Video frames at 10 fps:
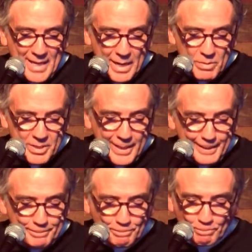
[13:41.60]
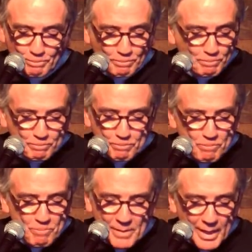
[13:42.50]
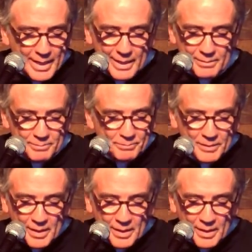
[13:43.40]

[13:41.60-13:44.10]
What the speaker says: And I was thinking, again,